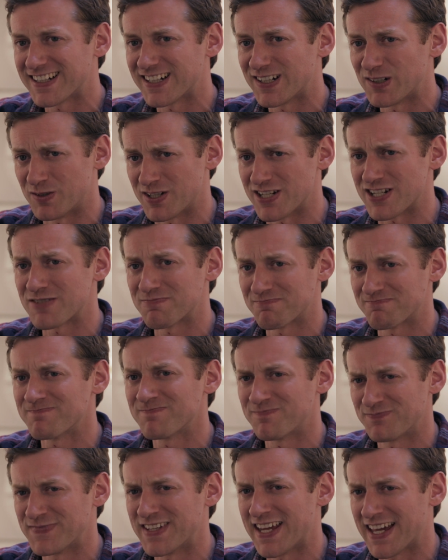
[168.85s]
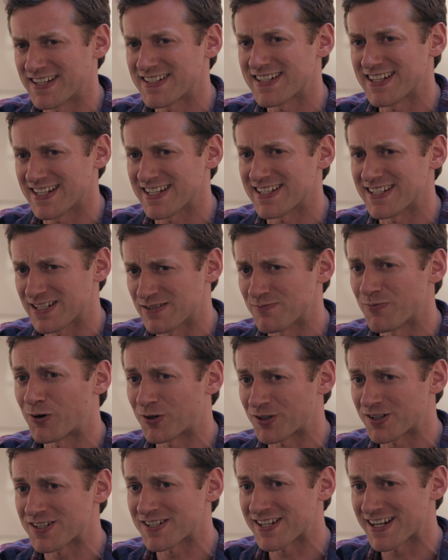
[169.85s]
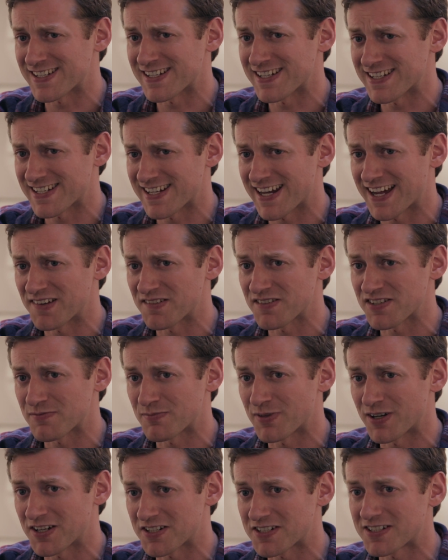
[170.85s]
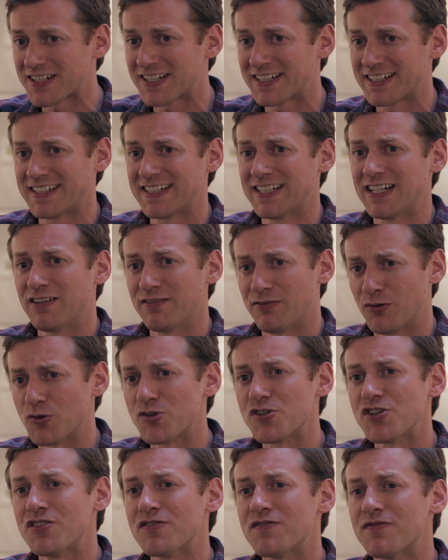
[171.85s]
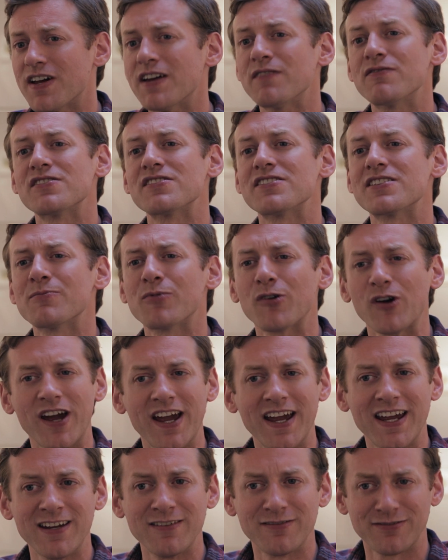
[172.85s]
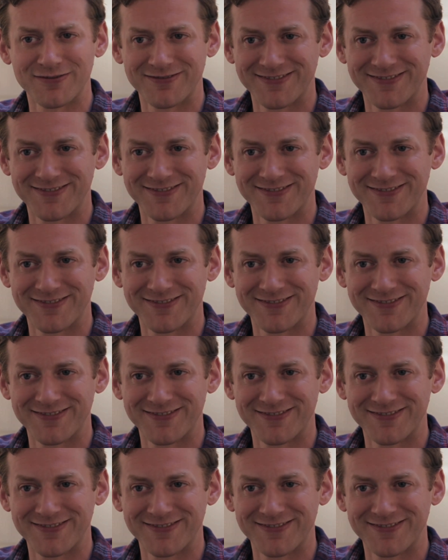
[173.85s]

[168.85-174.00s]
which, yes, is as bonkers as it sounds, but fortune favours the brave.